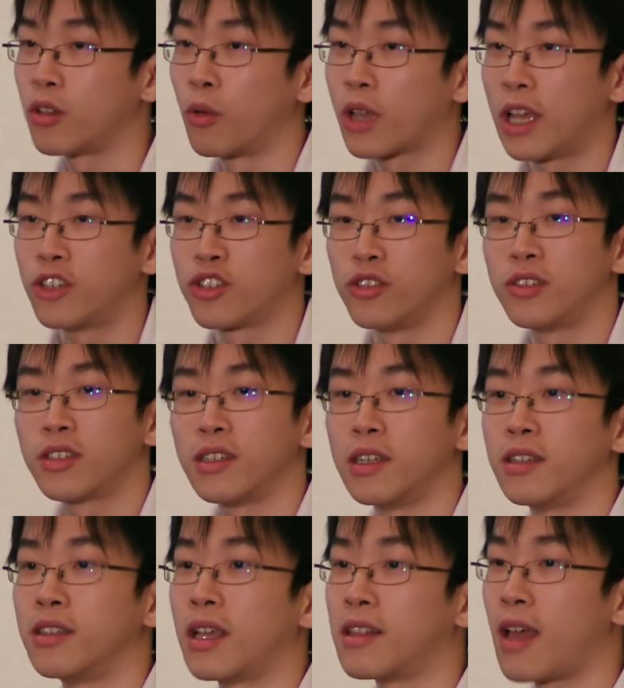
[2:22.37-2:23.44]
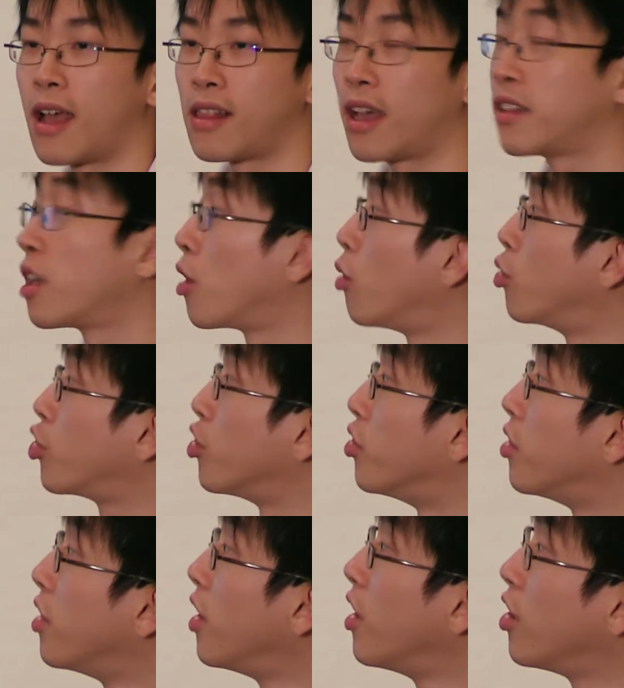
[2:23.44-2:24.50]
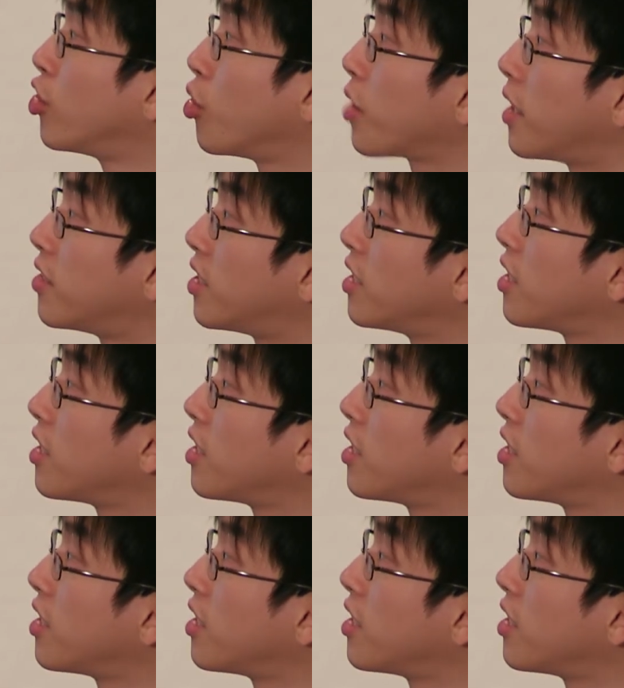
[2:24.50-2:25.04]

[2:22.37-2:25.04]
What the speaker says: locations in the Atlantic Ocean. So you can see